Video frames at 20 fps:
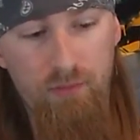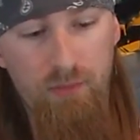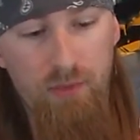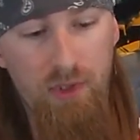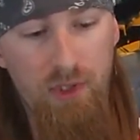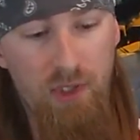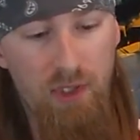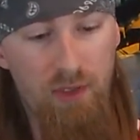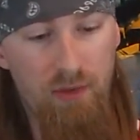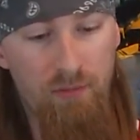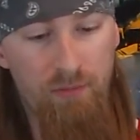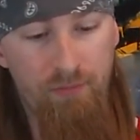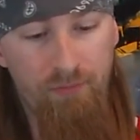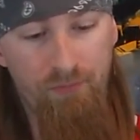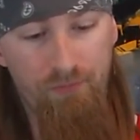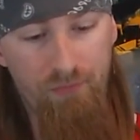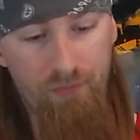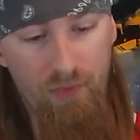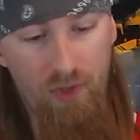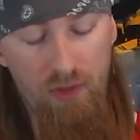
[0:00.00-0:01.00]

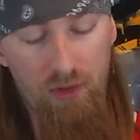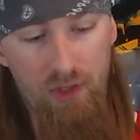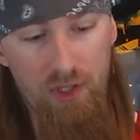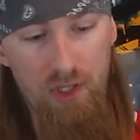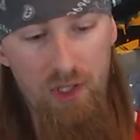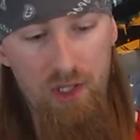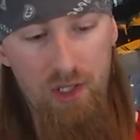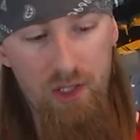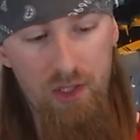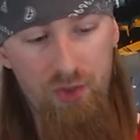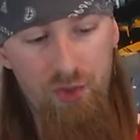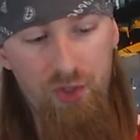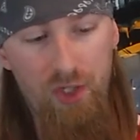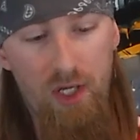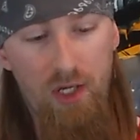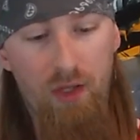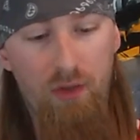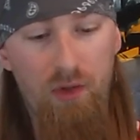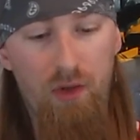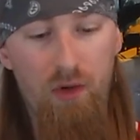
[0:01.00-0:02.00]
The
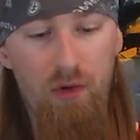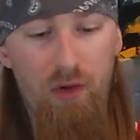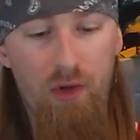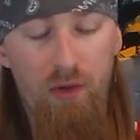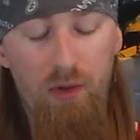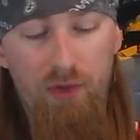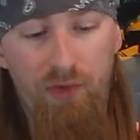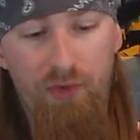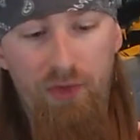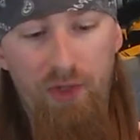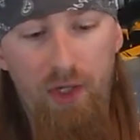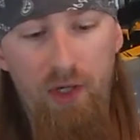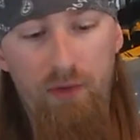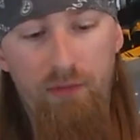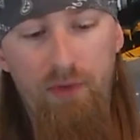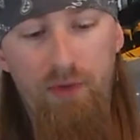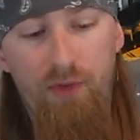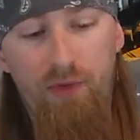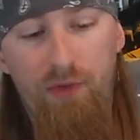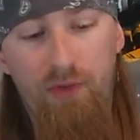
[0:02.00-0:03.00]
check logo
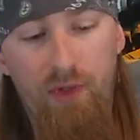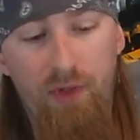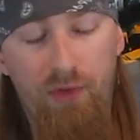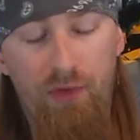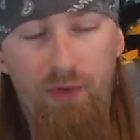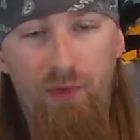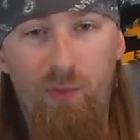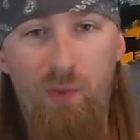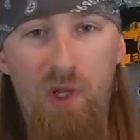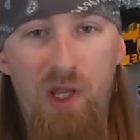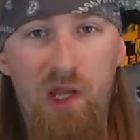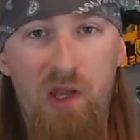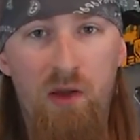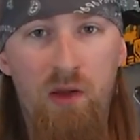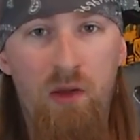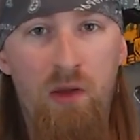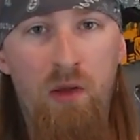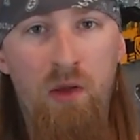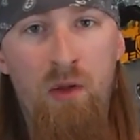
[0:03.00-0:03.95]
itself is suede